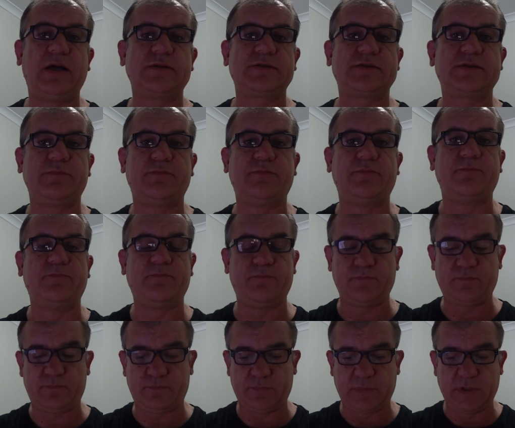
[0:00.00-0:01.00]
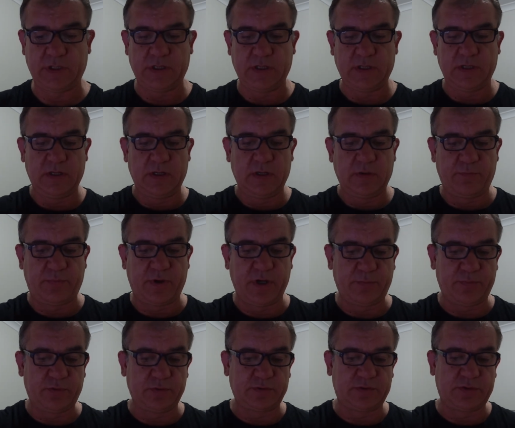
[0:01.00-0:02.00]
some
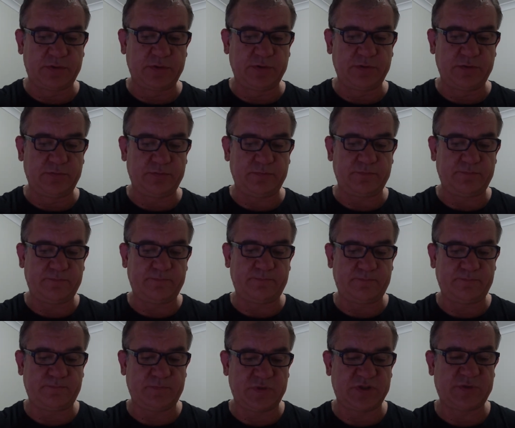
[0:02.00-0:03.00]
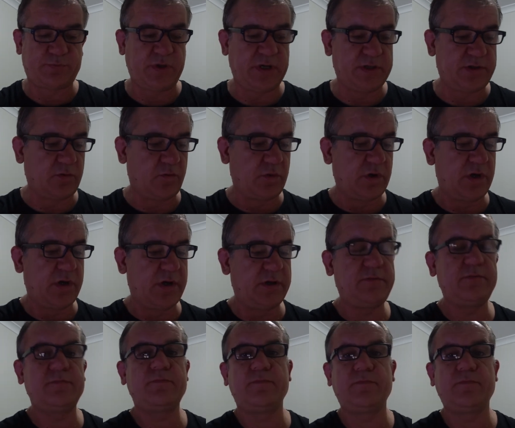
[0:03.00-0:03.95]
people to spread the word.